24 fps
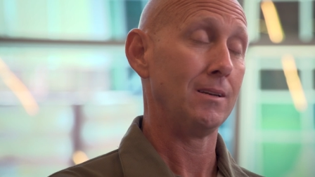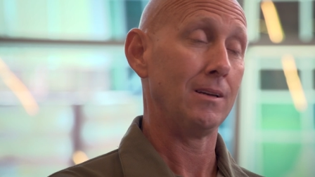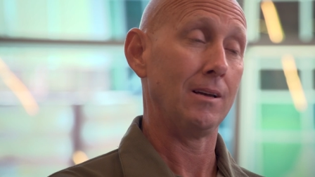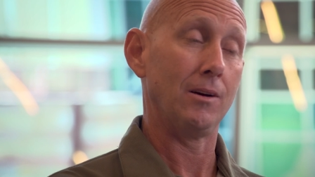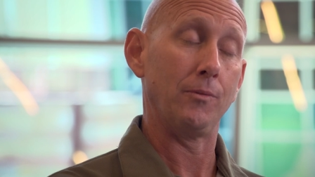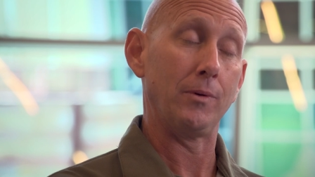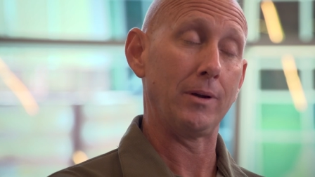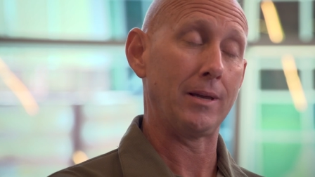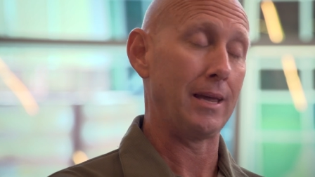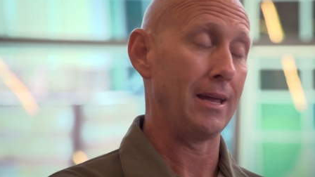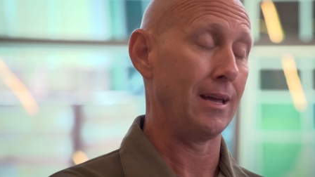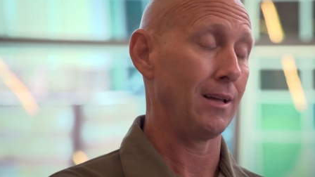
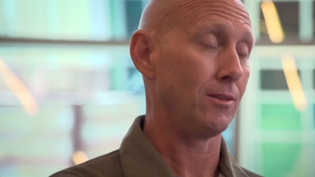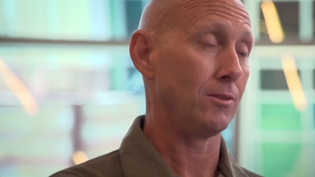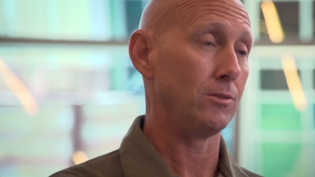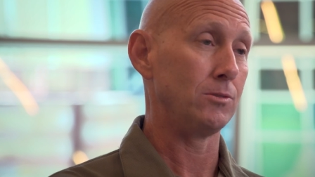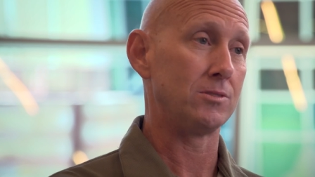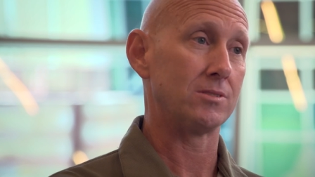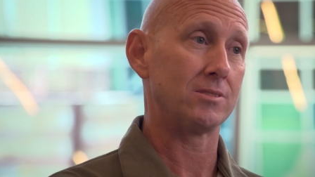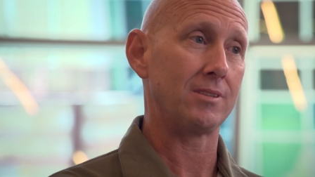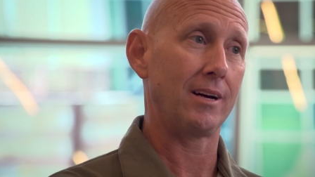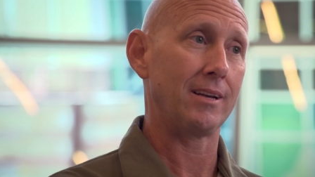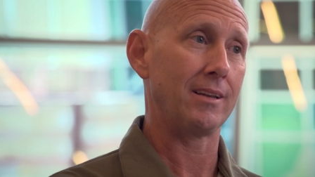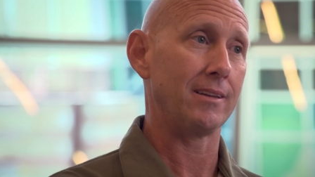and we can't lose
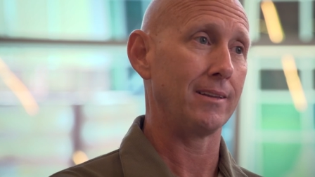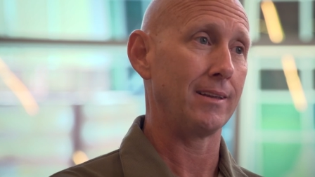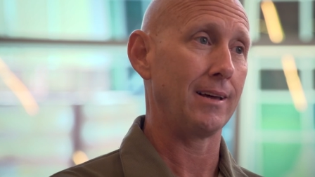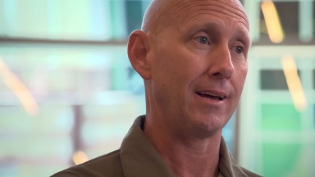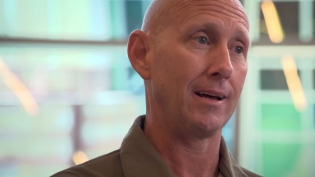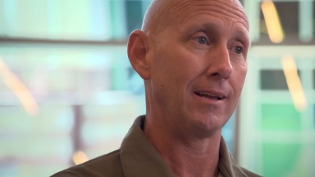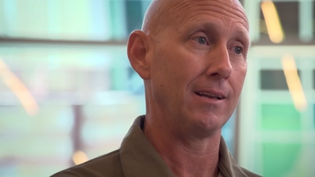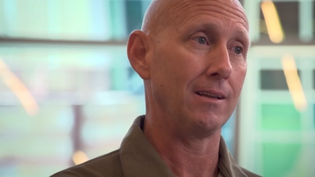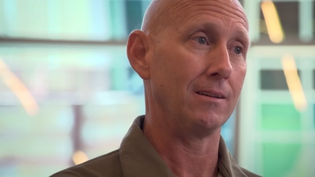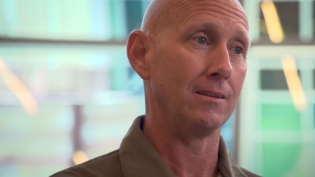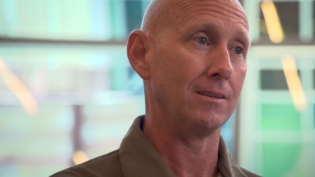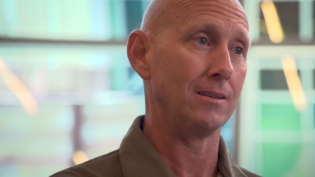sight of
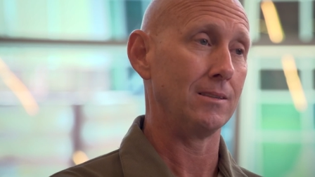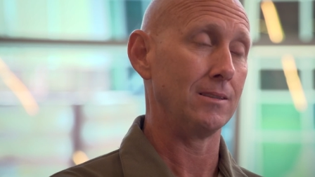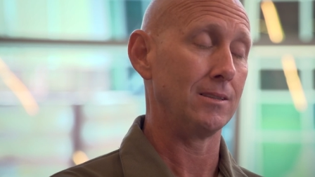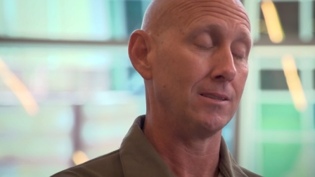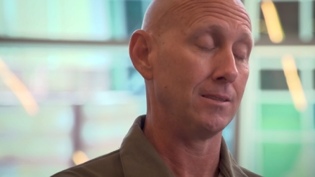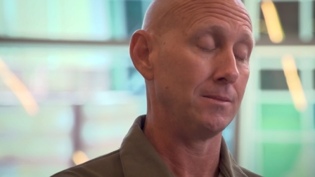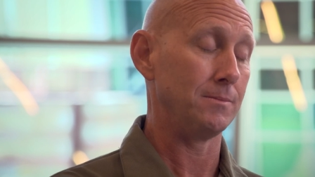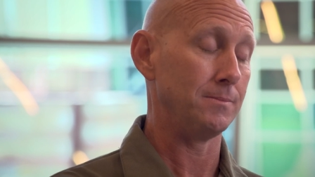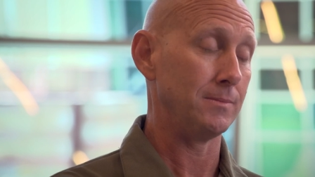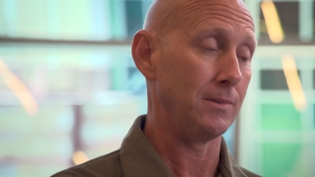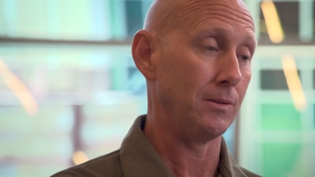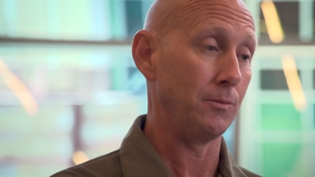that,
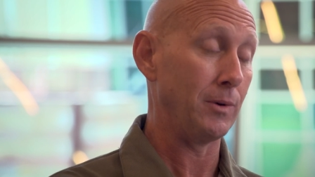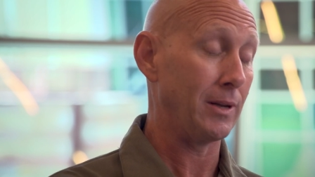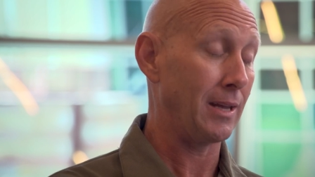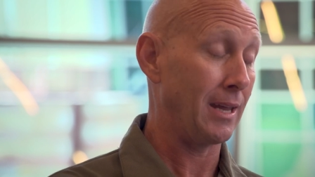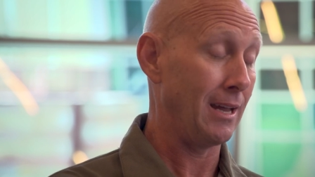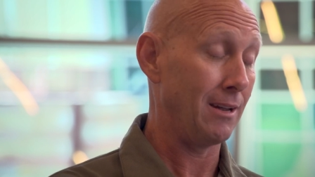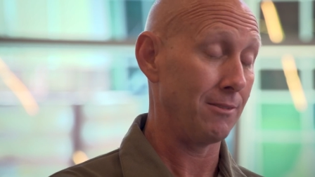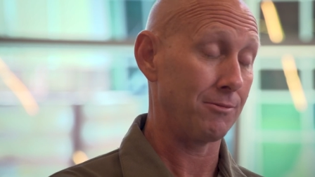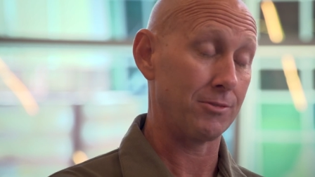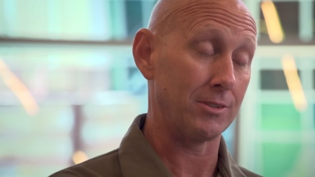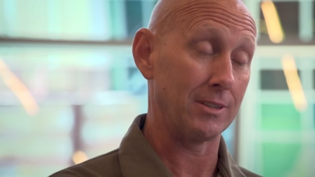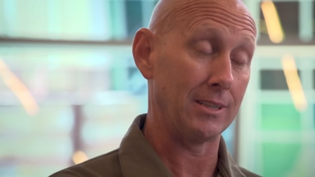and we
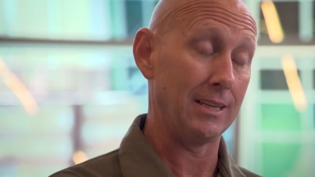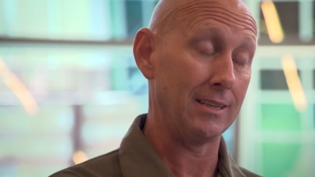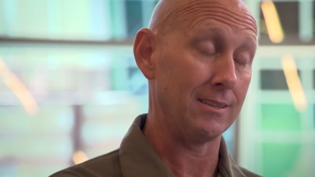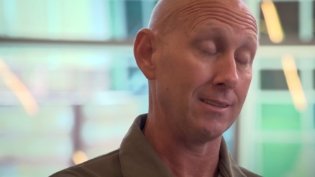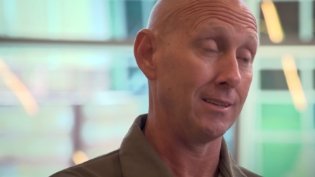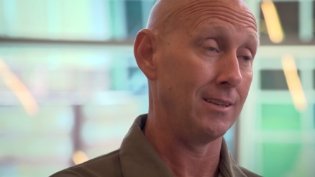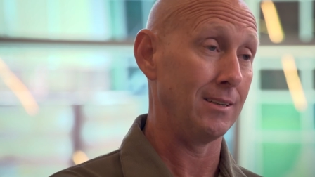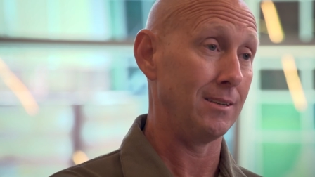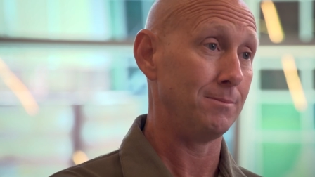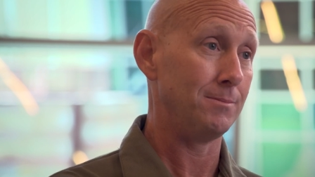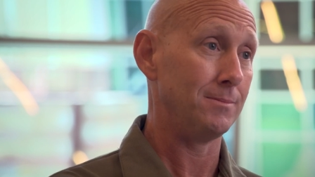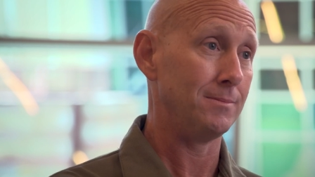can't forget
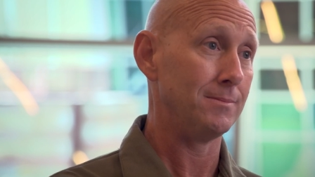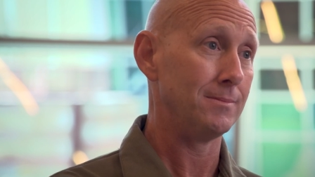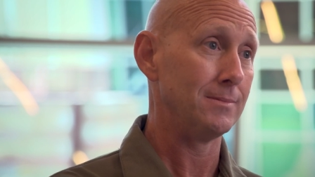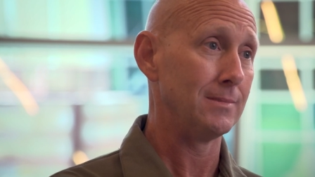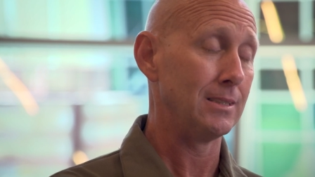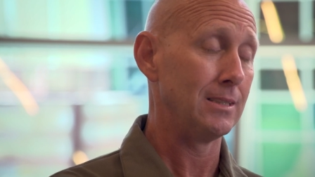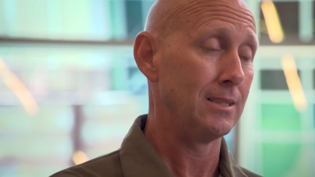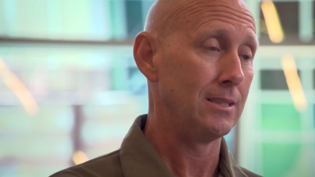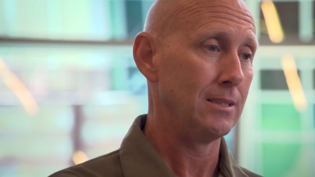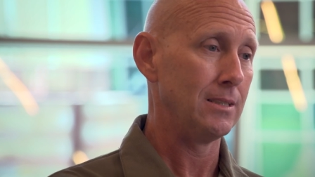them.